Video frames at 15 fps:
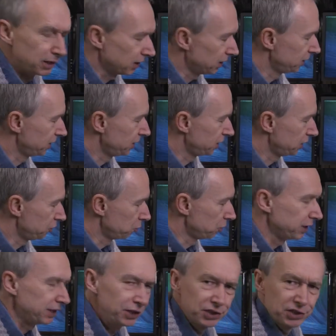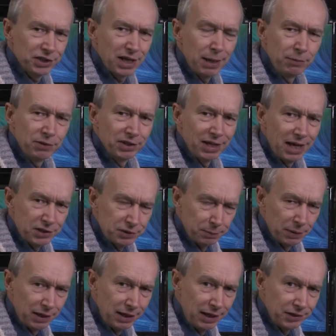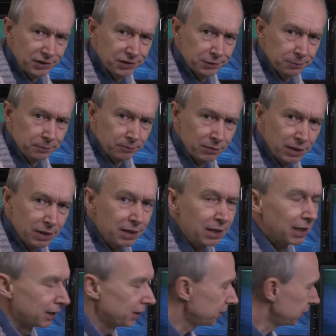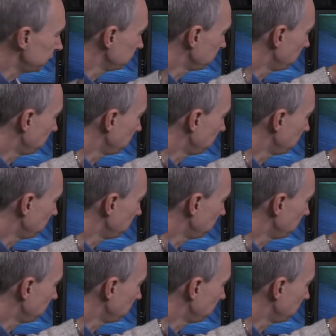because this is really just aimed at S x S. And this is